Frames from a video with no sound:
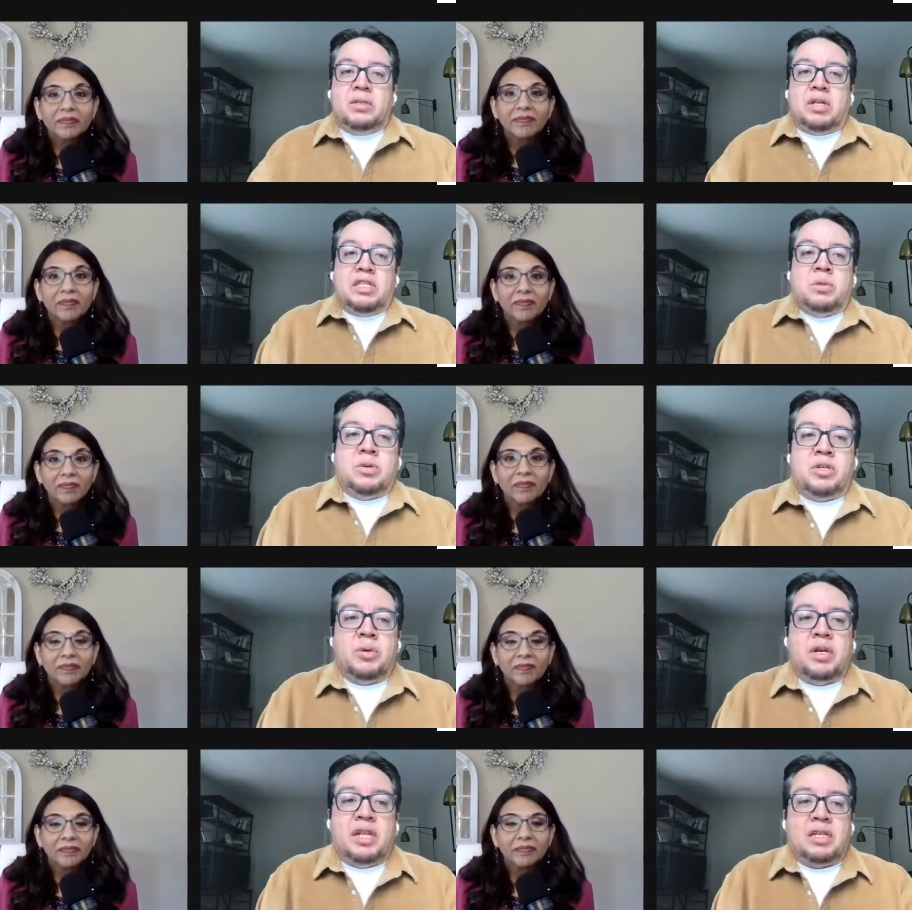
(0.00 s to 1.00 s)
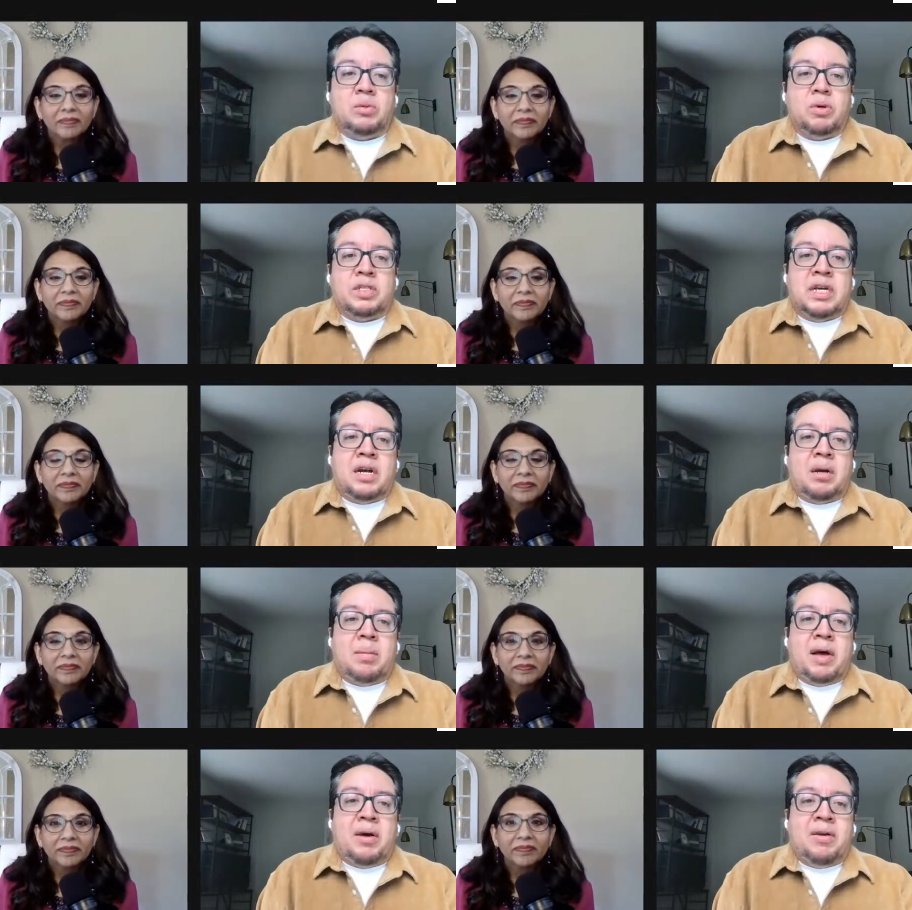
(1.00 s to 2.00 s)
Speaker 1: and so that's what we're doing and that's what we're excited
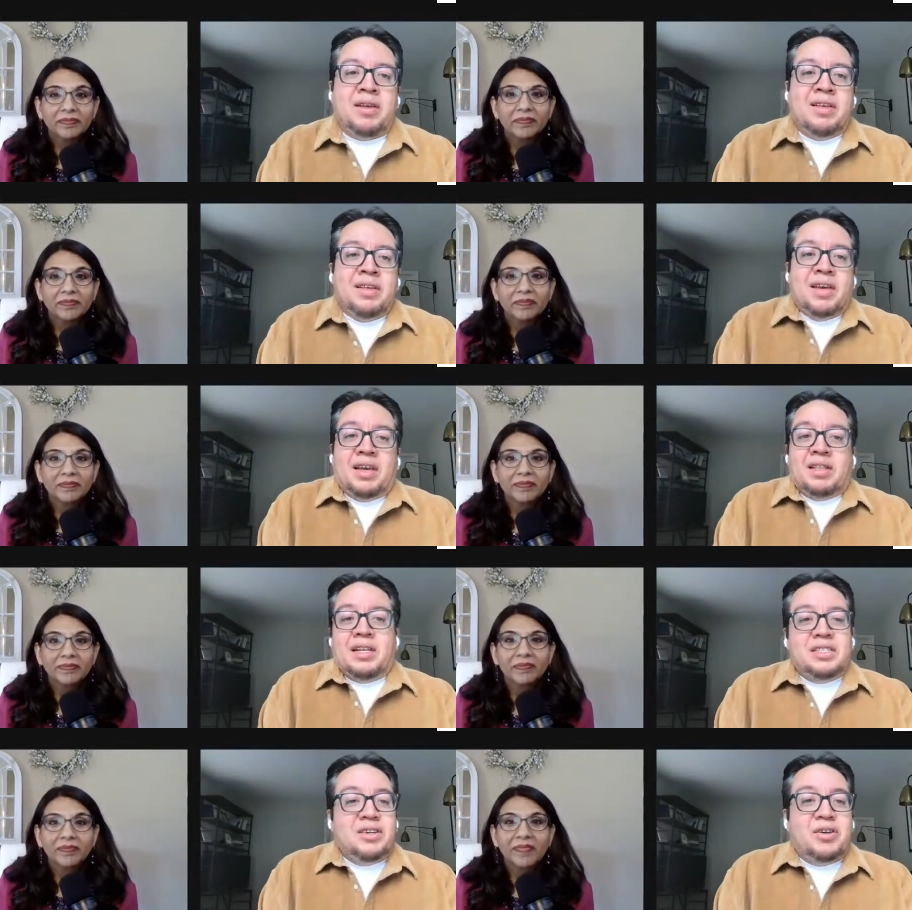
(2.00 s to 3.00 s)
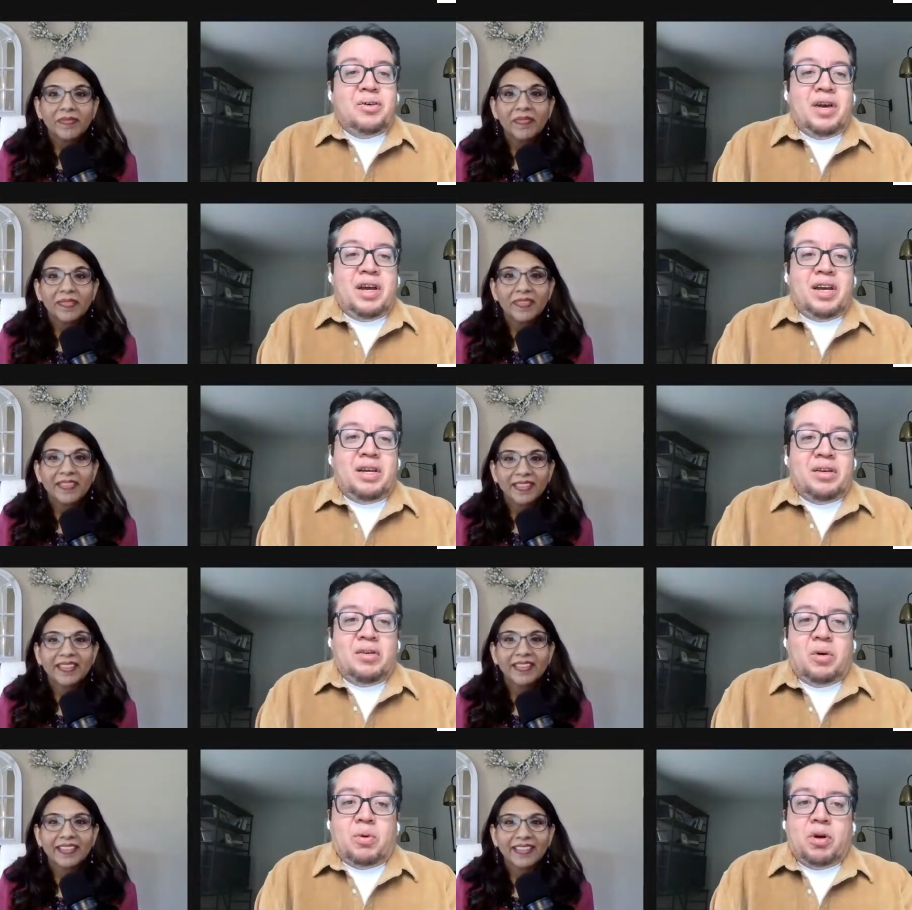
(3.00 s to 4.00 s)
about this year and you
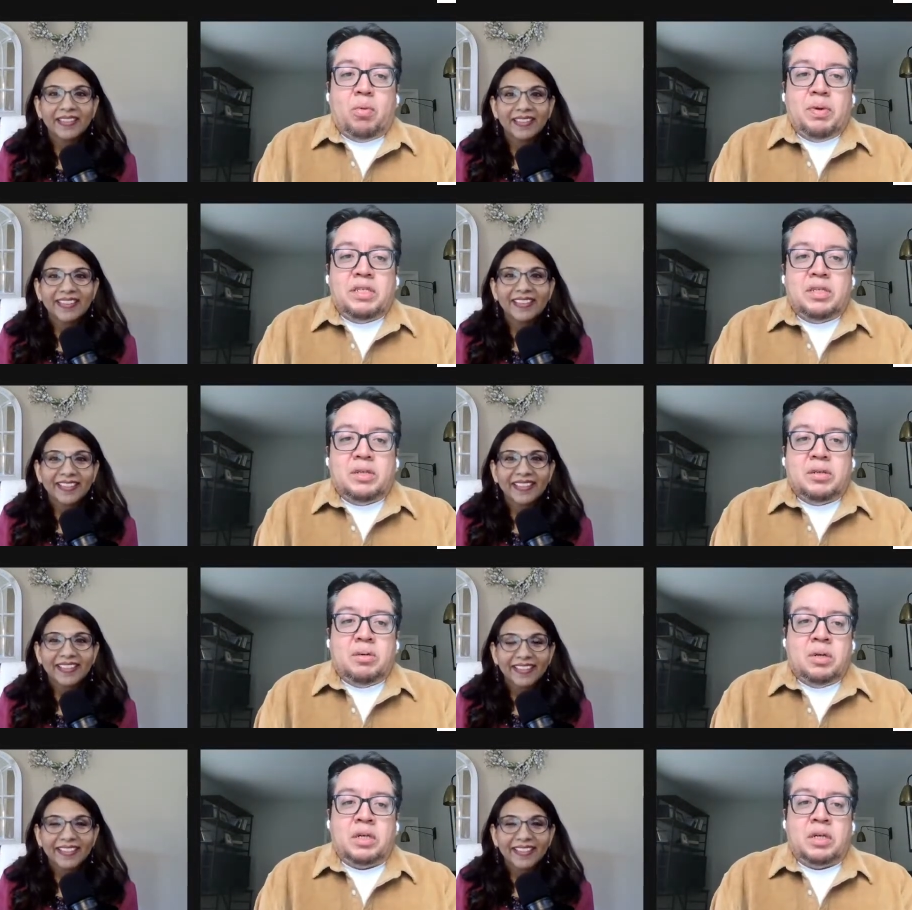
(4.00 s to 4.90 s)
know we're hoping to